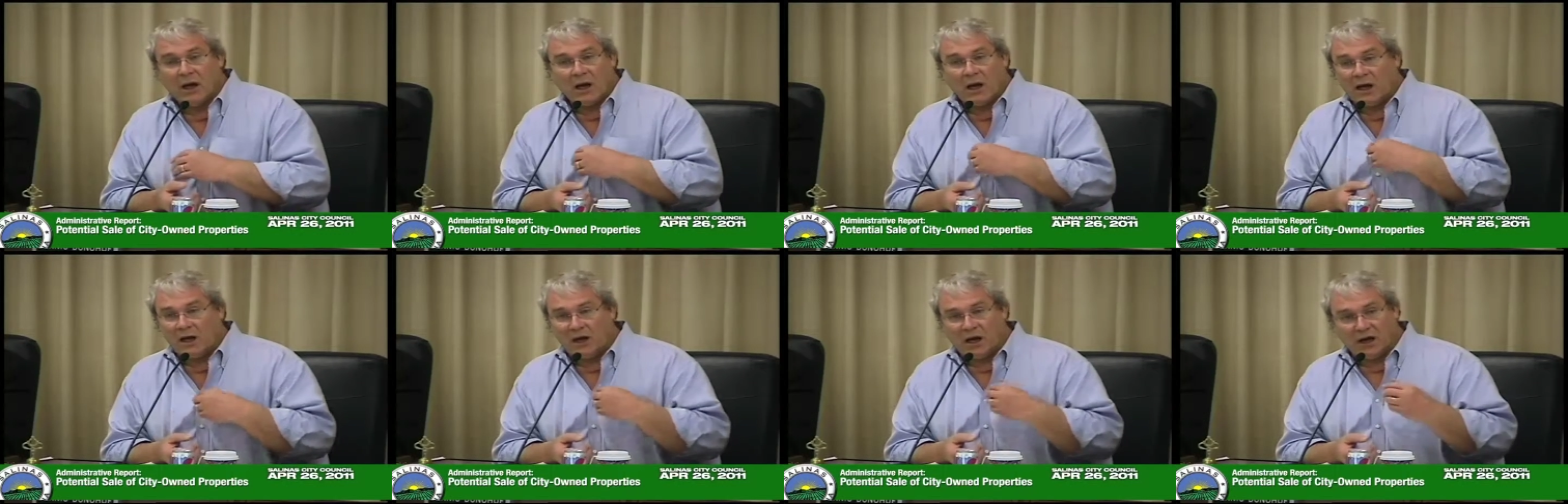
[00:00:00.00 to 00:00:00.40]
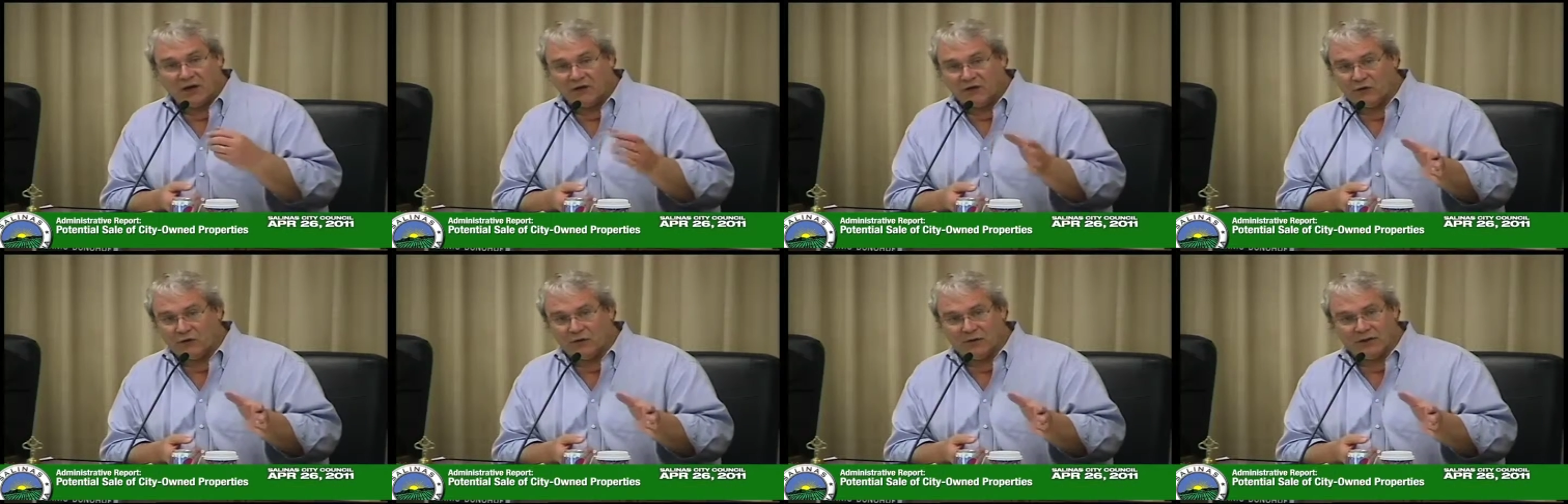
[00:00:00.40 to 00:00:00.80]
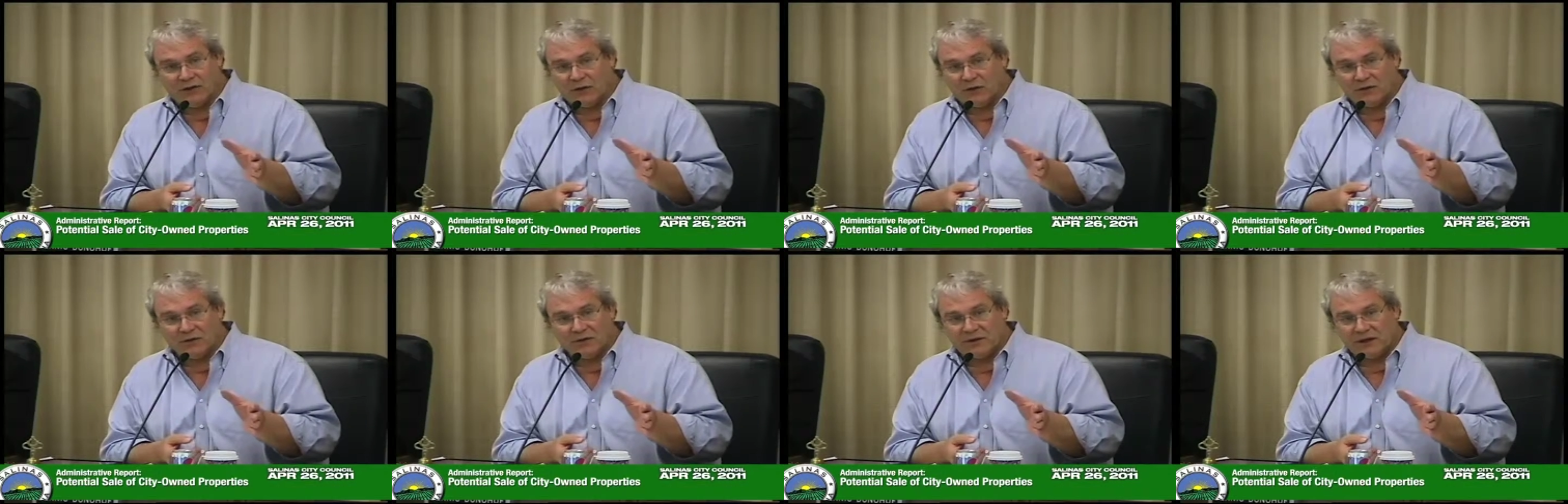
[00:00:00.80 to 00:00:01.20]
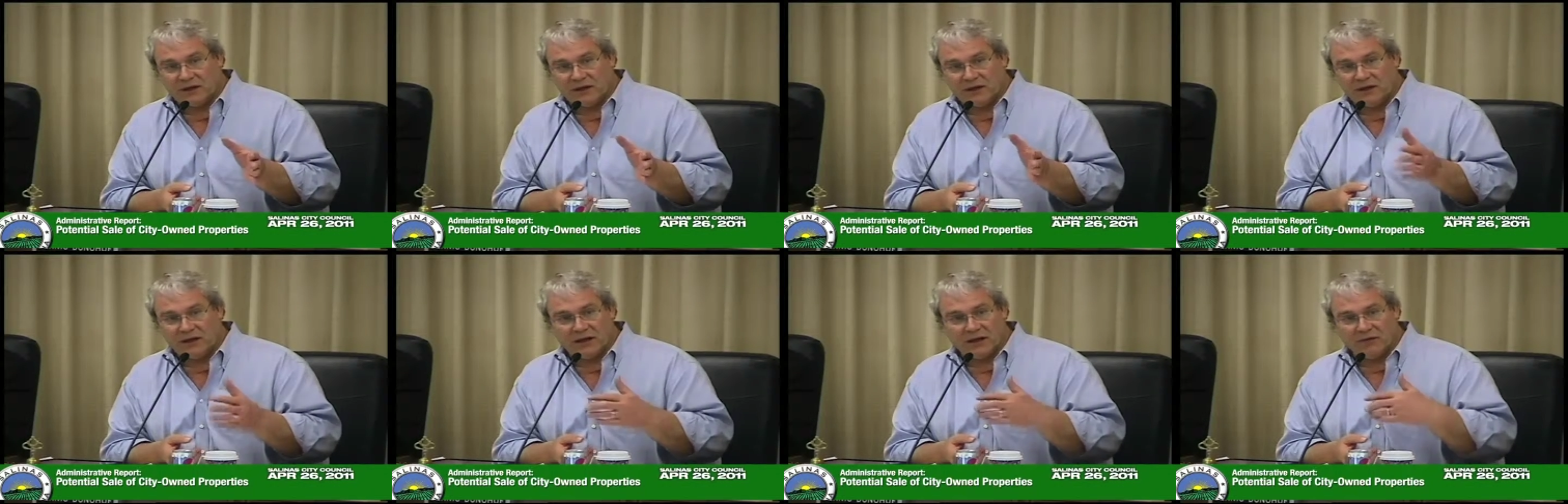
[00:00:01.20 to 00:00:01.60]
I, I certainly don't
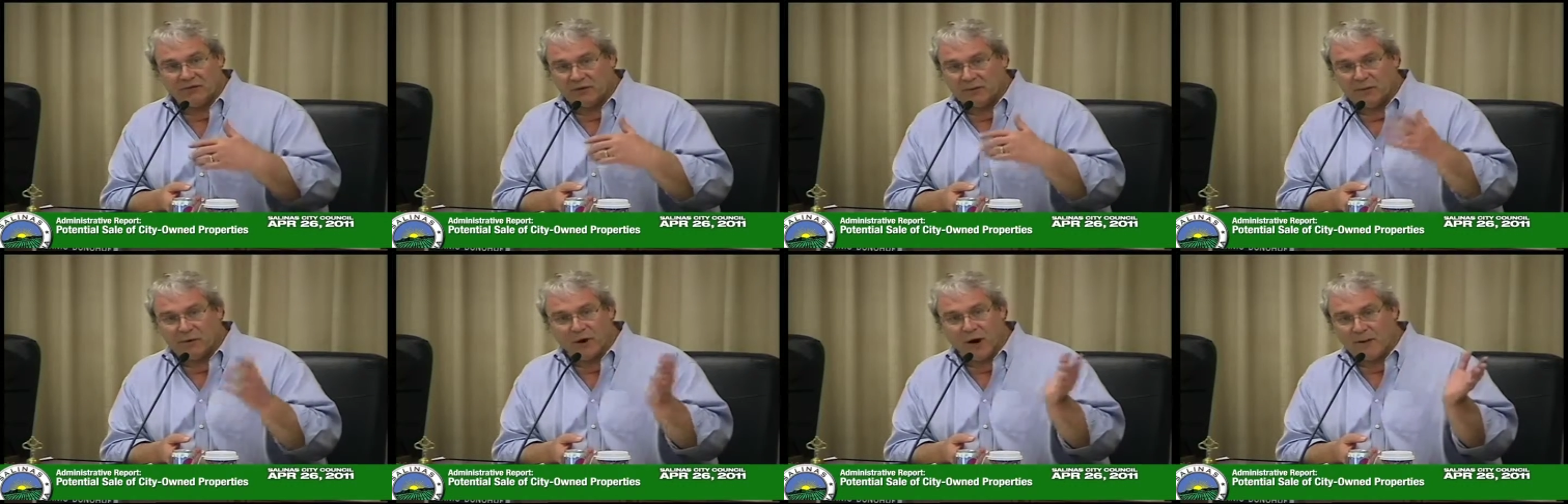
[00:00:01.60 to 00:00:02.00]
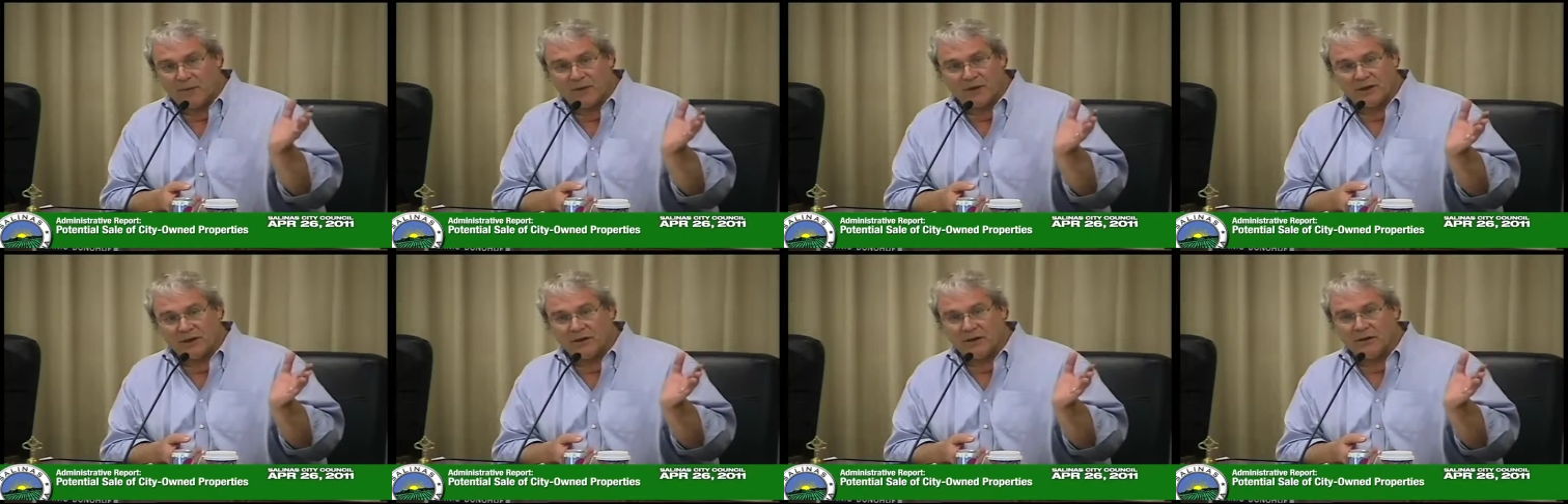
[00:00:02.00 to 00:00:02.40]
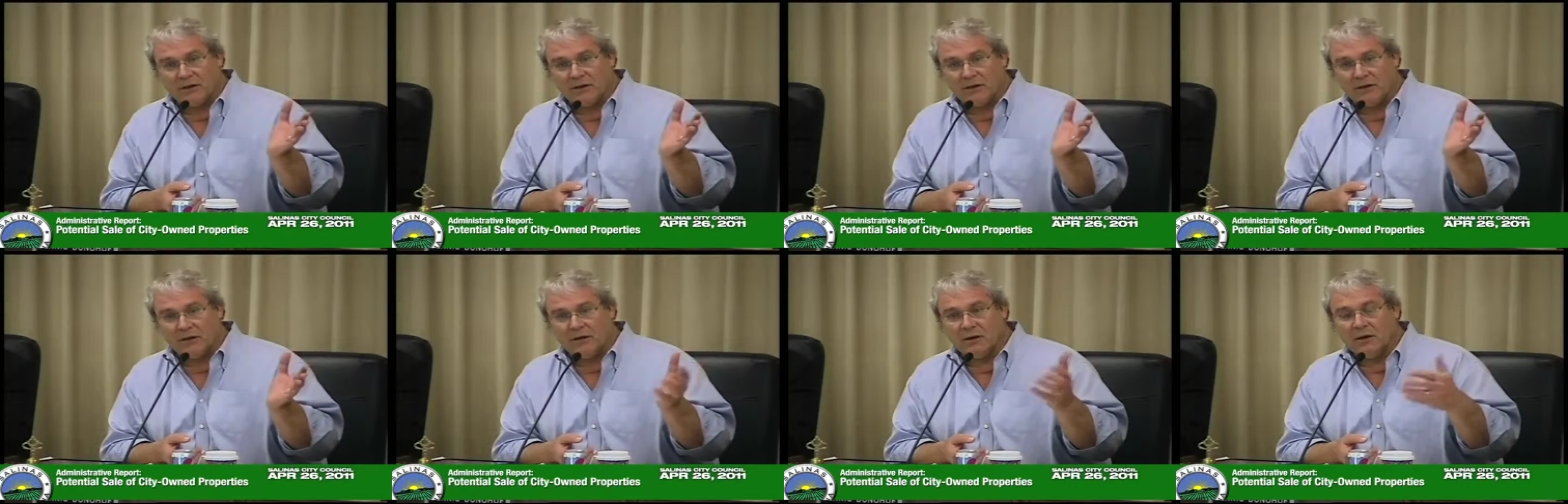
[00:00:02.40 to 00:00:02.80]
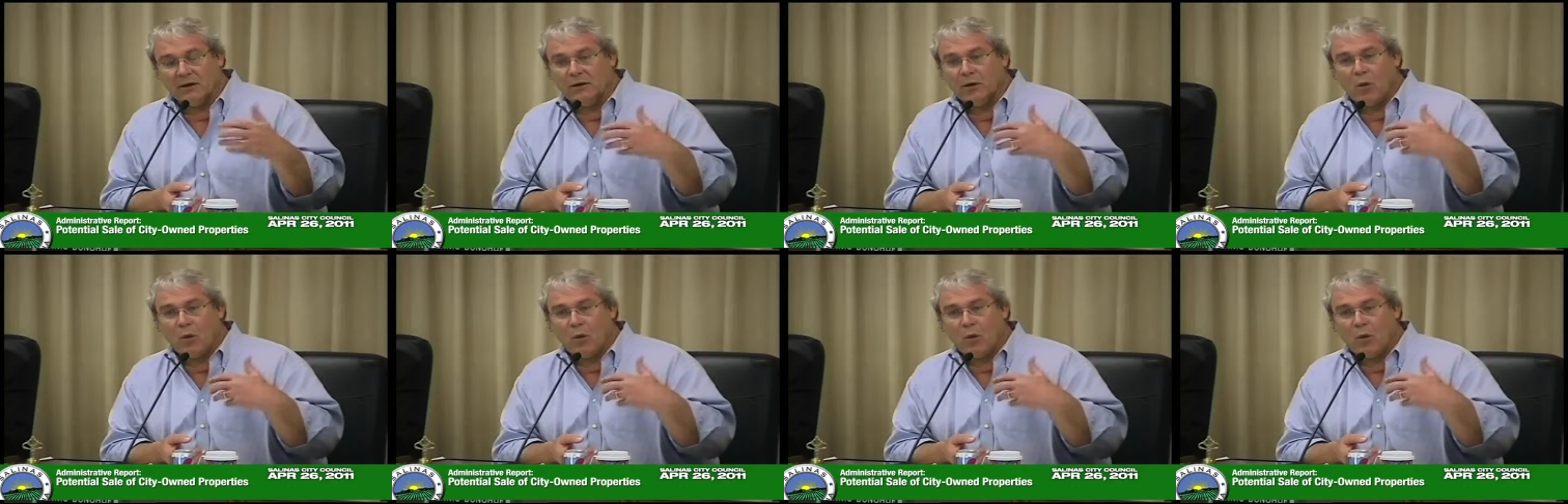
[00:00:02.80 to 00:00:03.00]
think every property here